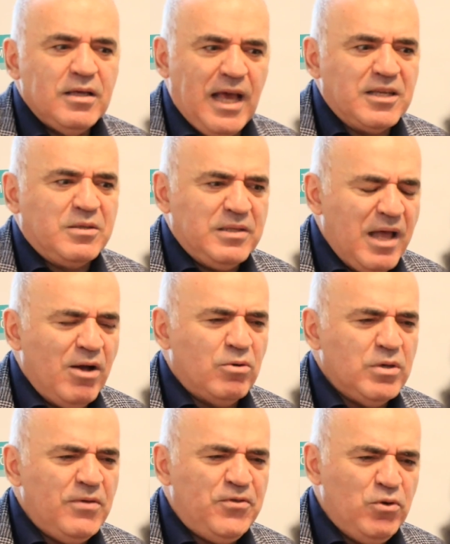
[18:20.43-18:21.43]
Yes,
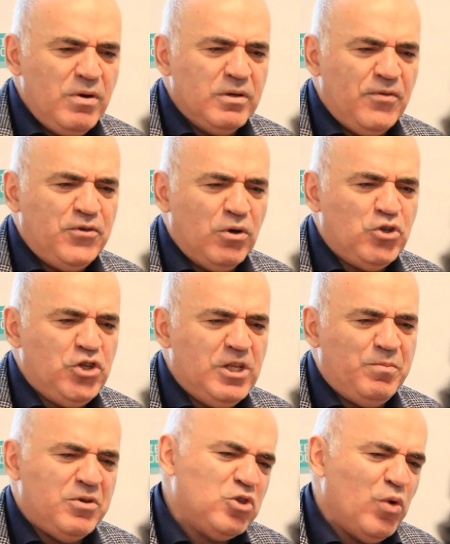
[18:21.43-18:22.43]
now if your
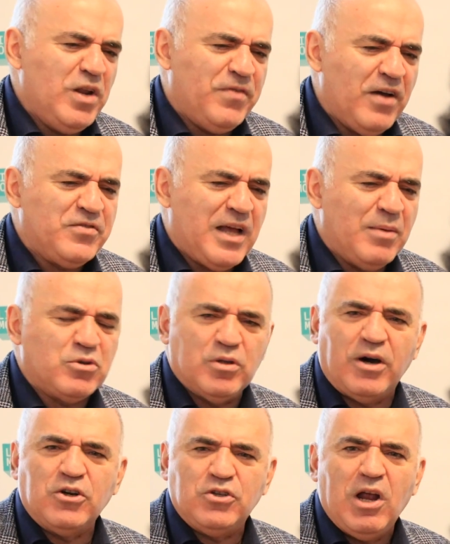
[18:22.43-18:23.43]
GDP is 25 times
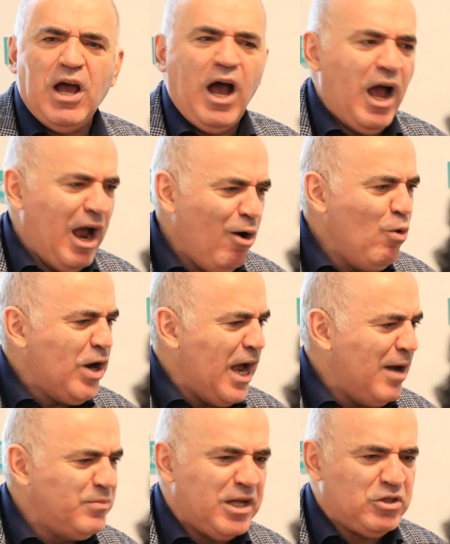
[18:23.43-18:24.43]
larger, how
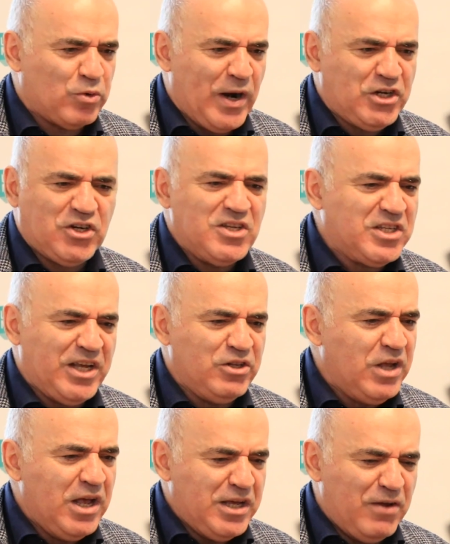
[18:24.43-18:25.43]
come that the Russians
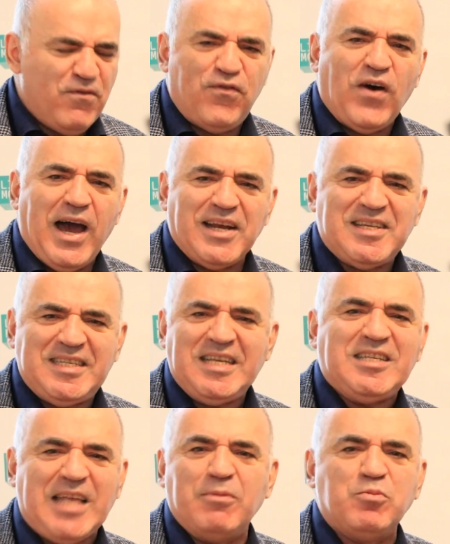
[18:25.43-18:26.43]
can fire
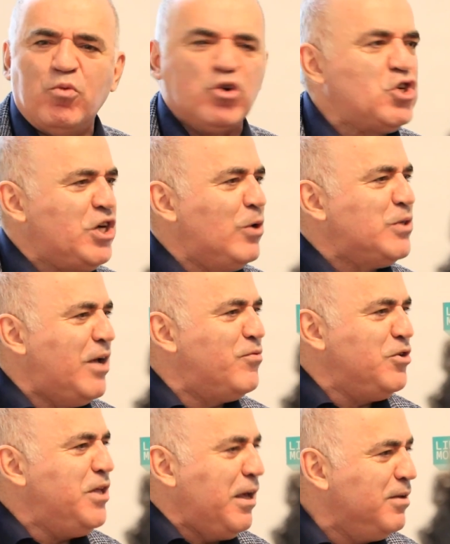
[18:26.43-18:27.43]
6 times more shells
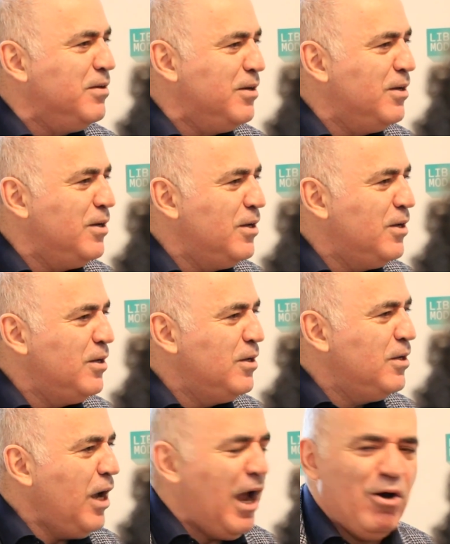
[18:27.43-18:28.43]
every day?
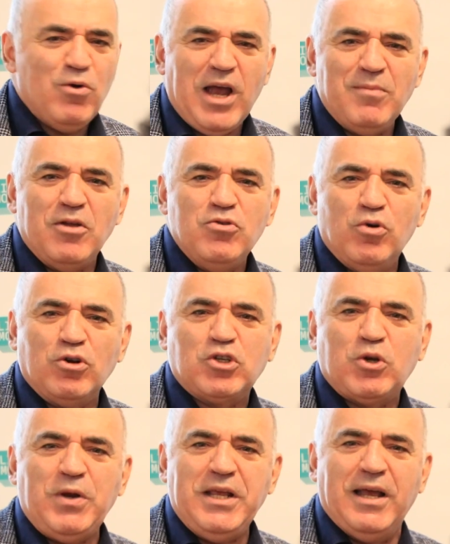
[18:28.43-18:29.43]
How come that
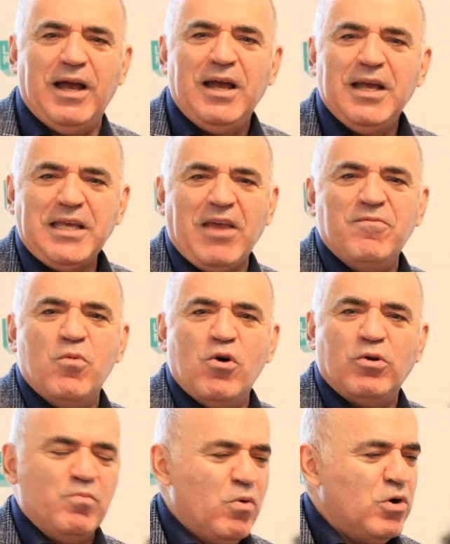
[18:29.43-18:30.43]
North Korea gave
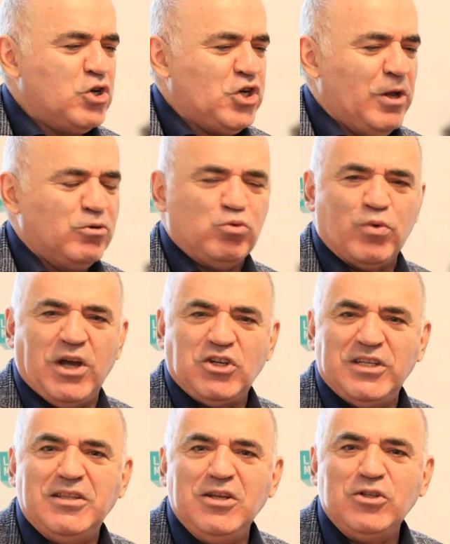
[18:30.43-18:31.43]
more shells to
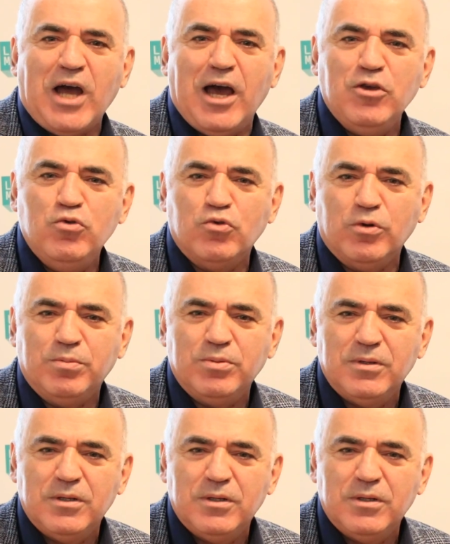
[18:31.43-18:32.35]
Russia than the entire Europe?